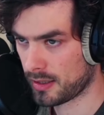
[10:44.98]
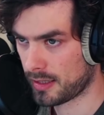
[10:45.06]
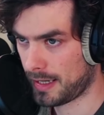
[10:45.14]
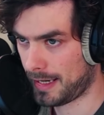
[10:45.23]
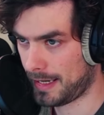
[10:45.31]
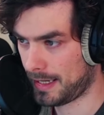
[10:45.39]

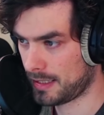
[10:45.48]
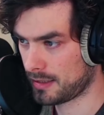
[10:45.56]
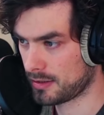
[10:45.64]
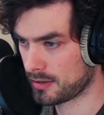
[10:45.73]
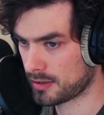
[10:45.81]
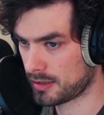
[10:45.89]

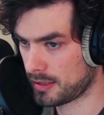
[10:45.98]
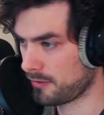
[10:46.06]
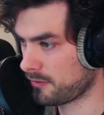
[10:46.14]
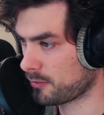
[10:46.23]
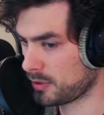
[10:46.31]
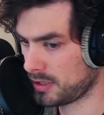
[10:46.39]
And
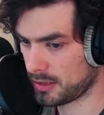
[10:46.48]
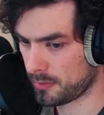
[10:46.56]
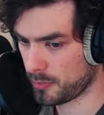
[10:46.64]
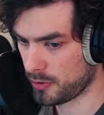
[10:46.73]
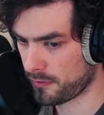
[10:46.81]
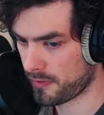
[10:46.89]
if we
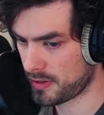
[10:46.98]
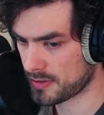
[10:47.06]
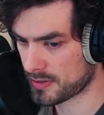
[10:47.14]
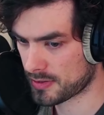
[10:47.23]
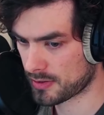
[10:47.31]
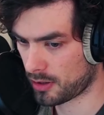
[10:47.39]
move
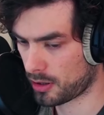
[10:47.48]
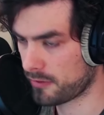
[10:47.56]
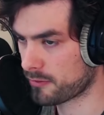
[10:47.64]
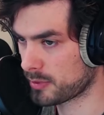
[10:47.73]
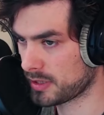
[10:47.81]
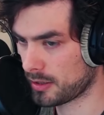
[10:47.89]
this, or
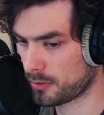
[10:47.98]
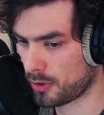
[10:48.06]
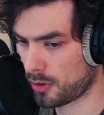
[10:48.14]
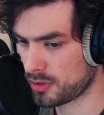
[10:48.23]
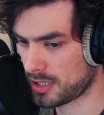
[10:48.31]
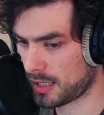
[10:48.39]
if we
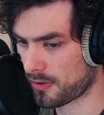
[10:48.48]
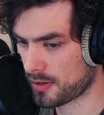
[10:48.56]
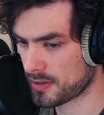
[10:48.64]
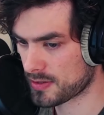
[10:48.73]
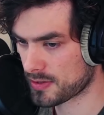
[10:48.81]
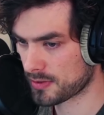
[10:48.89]
rotate
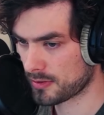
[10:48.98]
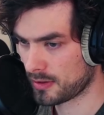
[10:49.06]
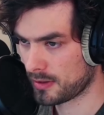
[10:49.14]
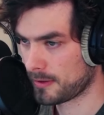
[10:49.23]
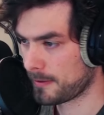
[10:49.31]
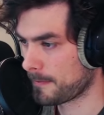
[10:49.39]
this,
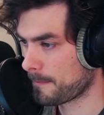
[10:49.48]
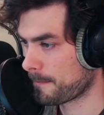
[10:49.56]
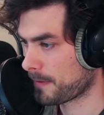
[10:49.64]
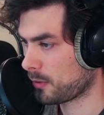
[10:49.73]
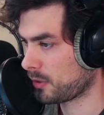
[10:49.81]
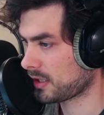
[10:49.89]

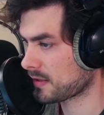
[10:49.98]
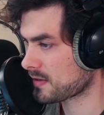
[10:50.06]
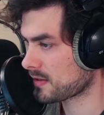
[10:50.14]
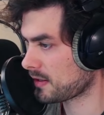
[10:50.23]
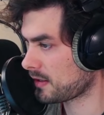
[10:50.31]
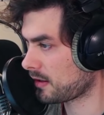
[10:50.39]
we can
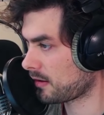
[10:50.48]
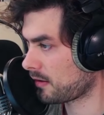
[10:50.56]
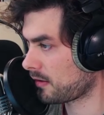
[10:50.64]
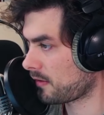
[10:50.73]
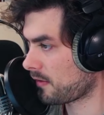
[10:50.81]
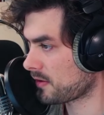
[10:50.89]
see
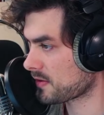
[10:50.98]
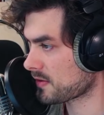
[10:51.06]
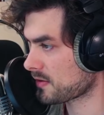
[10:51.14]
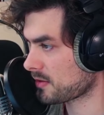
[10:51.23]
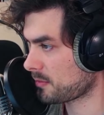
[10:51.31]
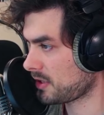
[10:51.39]
the
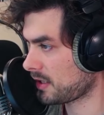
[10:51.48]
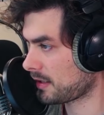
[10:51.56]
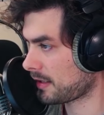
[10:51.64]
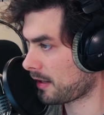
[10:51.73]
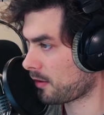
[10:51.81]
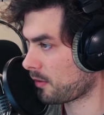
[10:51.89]
system here
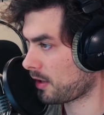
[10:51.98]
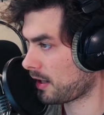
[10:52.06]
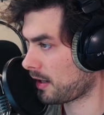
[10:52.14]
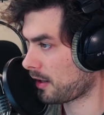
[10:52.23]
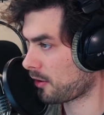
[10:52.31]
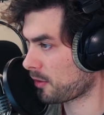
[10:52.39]
now
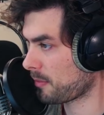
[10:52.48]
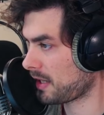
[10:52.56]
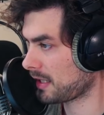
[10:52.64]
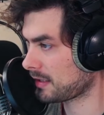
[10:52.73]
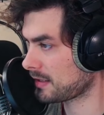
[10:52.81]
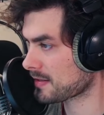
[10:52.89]

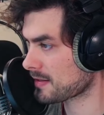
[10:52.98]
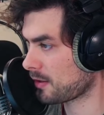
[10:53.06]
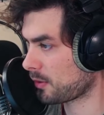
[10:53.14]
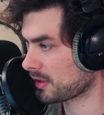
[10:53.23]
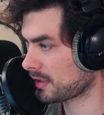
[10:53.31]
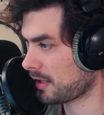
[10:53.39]
automatically
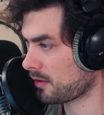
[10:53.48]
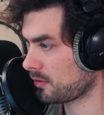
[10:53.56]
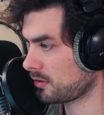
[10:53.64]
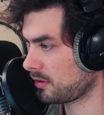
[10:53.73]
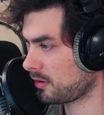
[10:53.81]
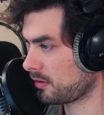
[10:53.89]
slowing
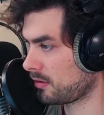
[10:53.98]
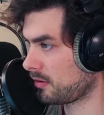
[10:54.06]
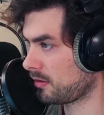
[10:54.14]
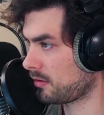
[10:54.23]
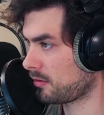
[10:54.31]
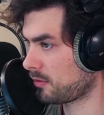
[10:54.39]
down,
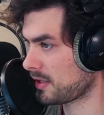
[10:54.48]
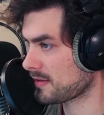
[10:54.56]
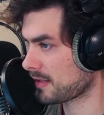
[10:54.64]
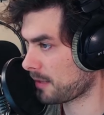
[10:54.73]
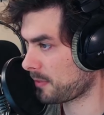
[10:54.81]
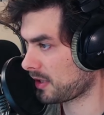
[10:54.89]

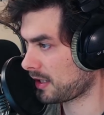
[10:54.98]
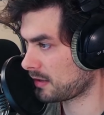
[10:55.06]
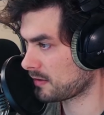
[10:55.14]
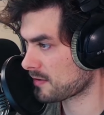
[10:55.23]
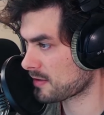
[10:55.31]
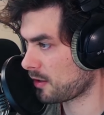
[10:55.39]
raising up
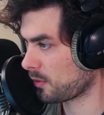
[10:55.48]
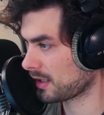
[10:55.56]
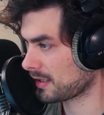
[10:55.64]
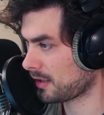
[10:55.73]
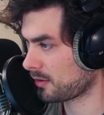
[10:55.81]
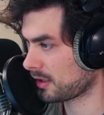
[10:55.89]
again, slowing
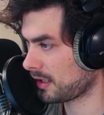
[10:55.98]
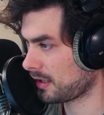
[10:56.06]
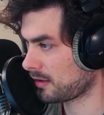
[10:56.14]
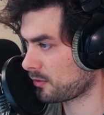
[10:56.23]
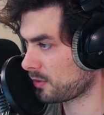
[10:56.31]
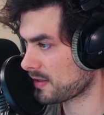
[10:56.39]
down
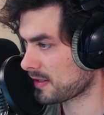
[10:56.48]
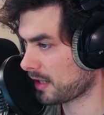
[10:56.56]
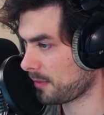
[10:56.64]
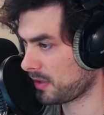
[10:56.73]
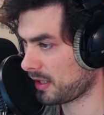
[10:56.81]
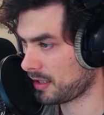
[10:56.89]
again, raising
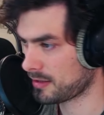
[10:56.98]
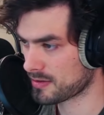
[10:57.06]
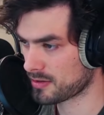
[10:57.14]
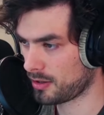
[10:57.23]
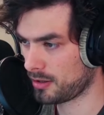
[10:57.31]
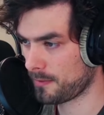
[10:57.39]
up again, and
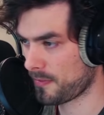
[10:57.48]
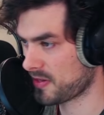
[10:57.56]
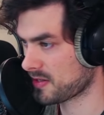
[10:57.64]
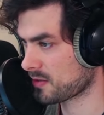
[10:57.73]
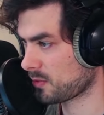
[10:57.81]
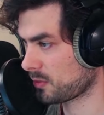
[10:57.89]
so on.
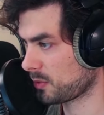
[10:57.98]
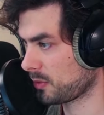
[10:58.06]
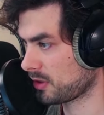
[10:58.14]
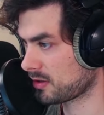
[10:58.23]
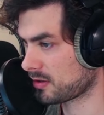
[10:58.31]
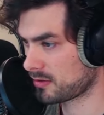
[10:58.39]
This is what we
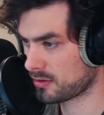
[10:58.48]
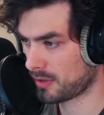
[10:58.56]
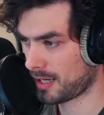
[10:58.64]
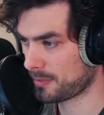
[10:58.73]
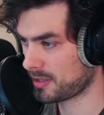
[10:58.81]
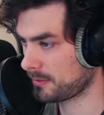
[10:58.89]
want to
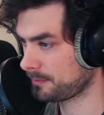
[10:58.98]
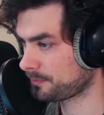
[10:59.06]
happen.